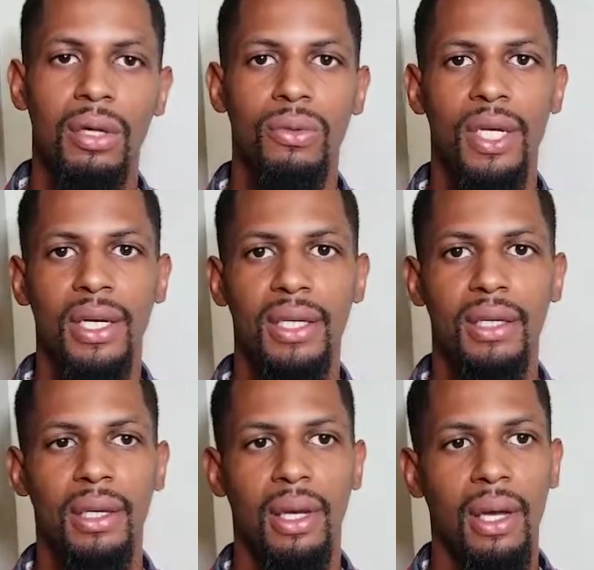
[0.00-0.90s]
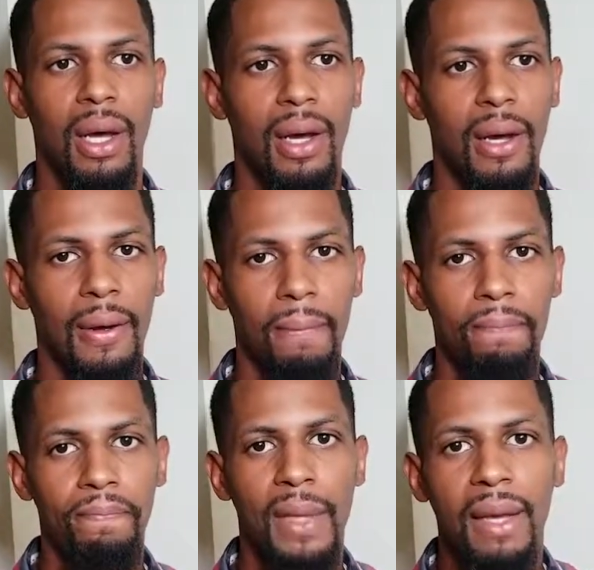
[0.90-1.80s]
Okay.
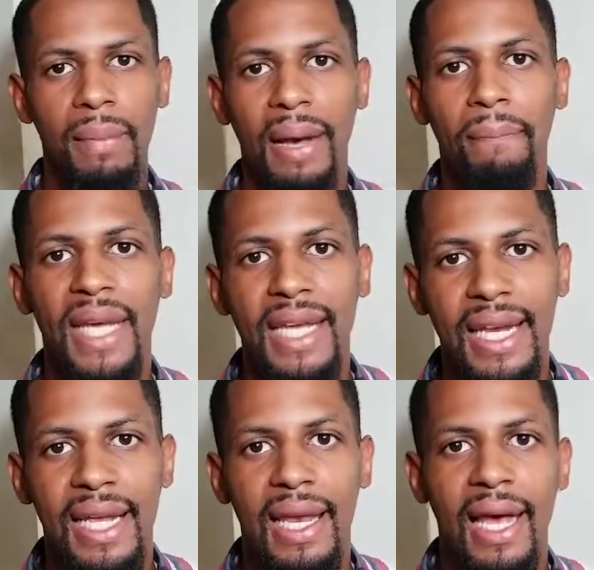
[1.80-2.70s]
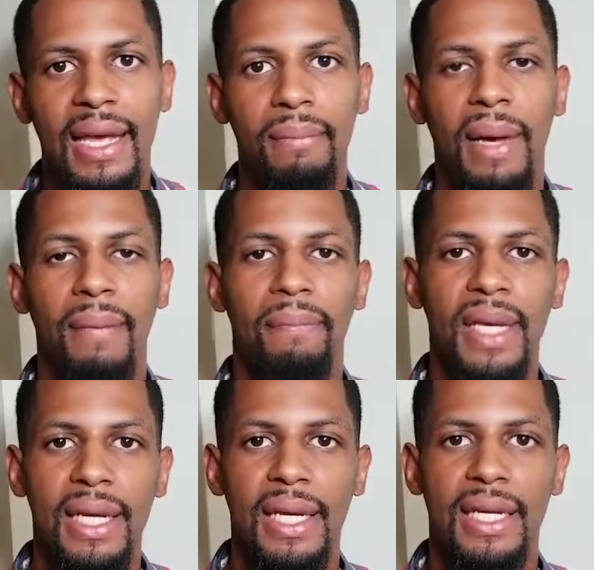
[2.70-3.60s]
And by being that light, by
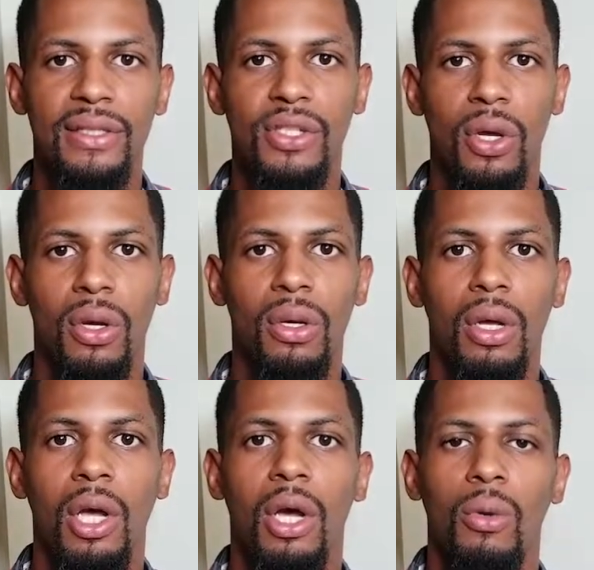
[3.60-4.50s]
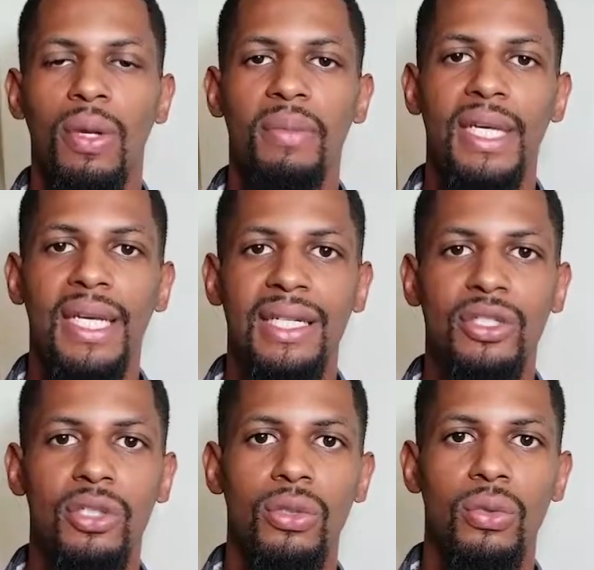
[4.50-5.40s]
being that salt, we
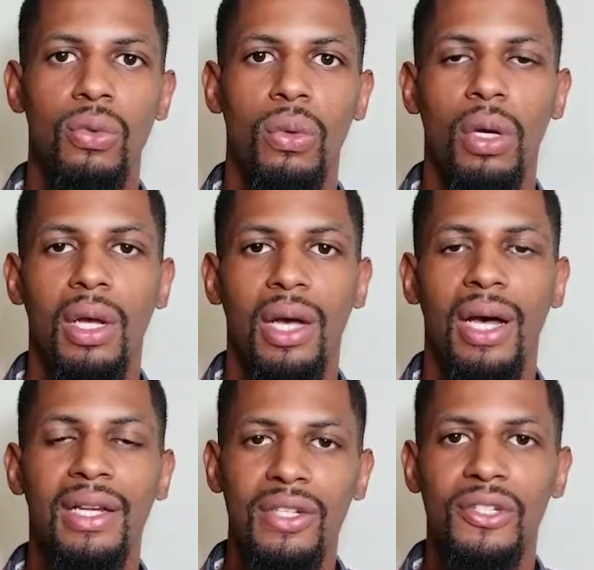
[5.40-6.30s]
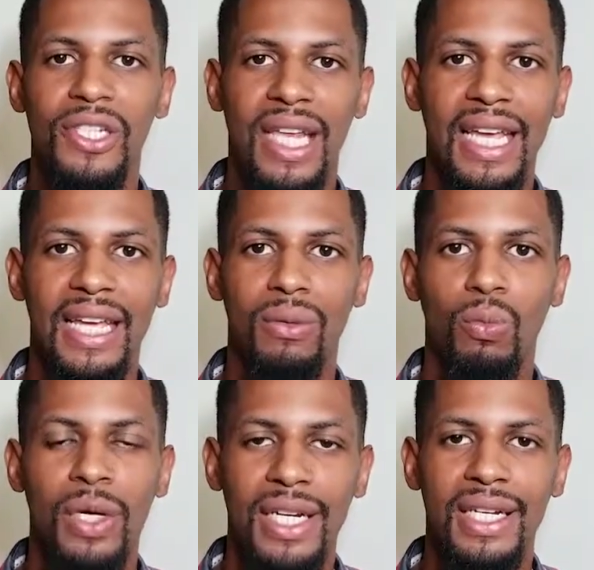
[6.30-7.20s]
begin to
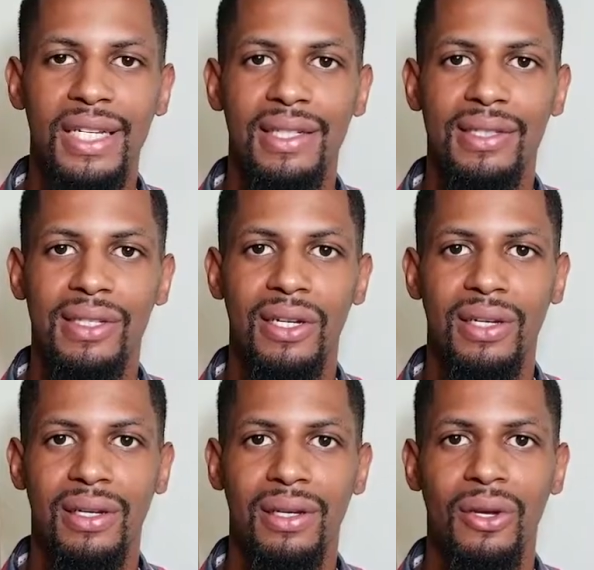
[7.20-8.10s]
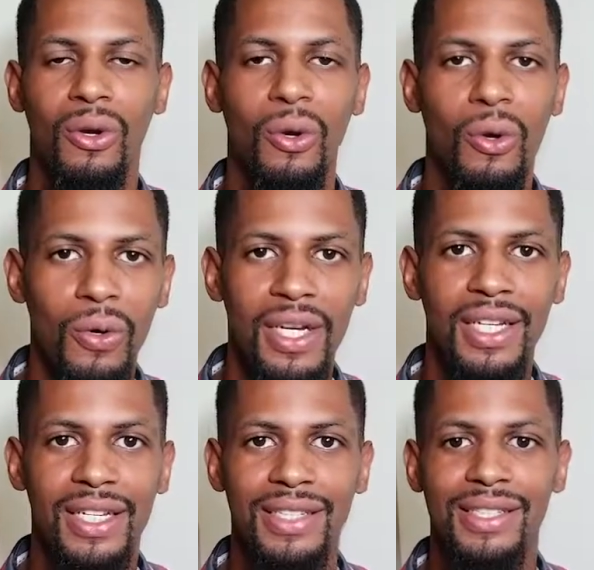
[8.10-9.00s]
understand what it is. Who it
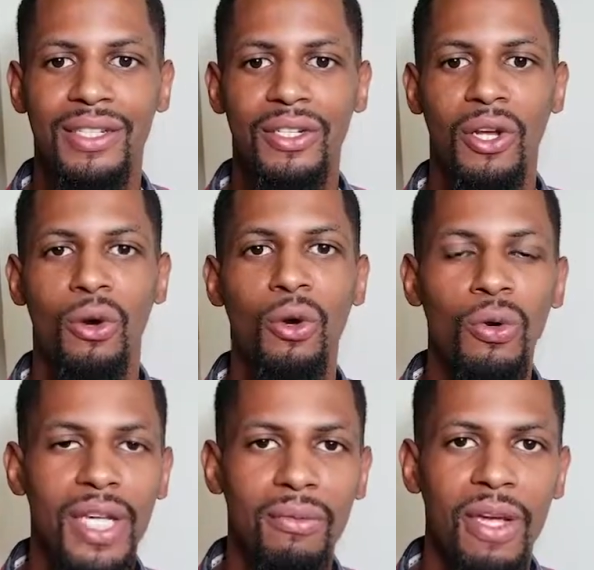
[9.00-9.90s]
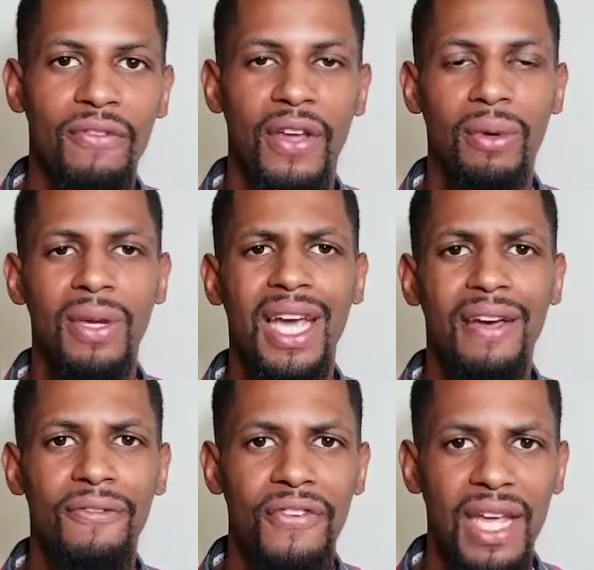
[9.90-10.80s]
is, you know, who can we affect? We
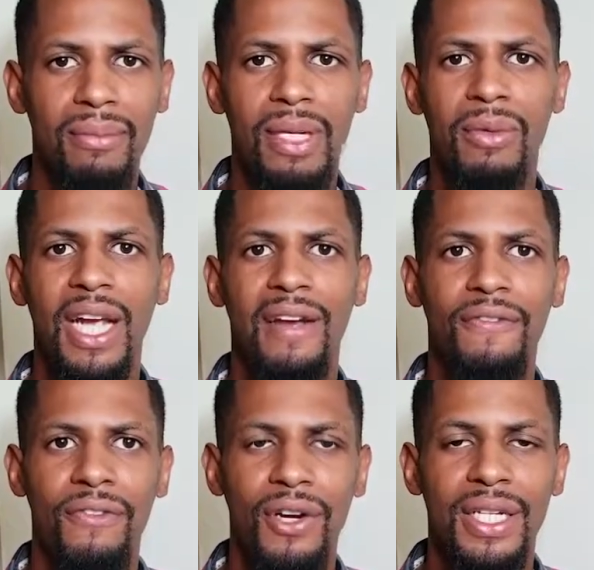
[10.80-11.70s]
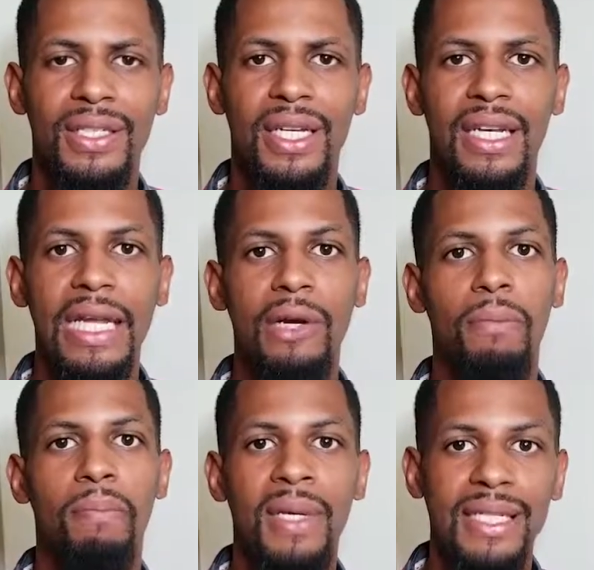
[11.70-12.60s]
got family, we got friends, and they're
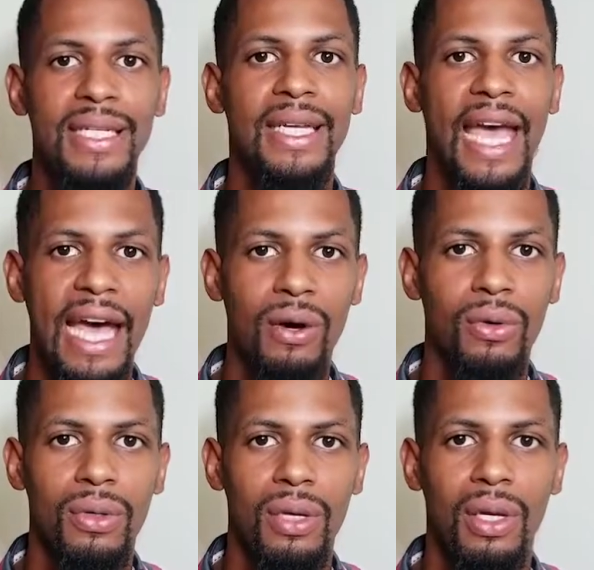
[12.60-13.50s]
missing out.